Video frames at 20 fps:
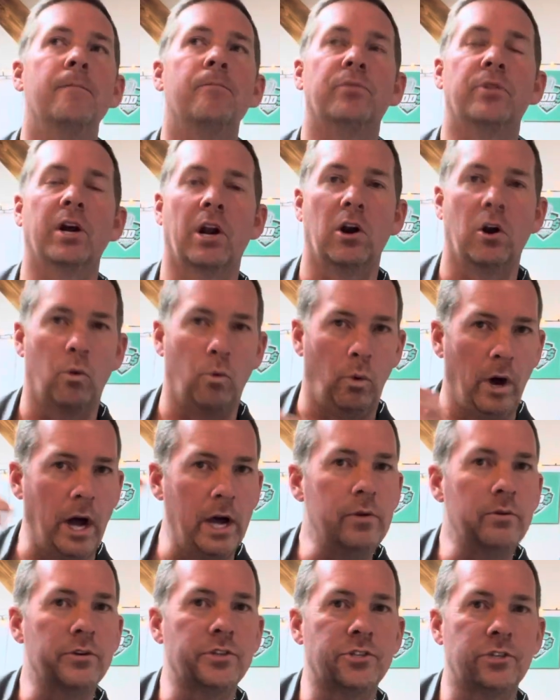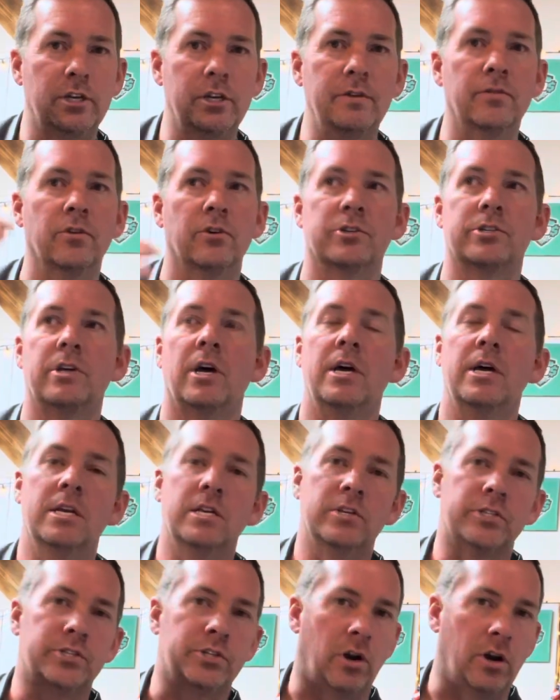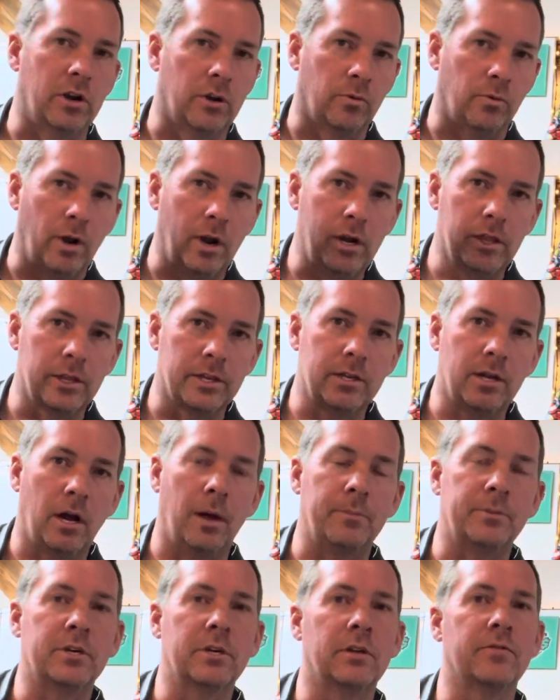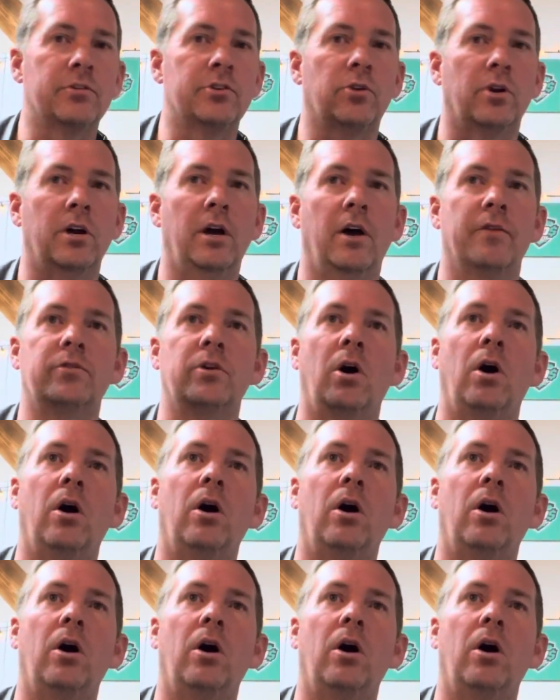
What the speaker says: There are wide receivers starting right in the top 10 of the draft,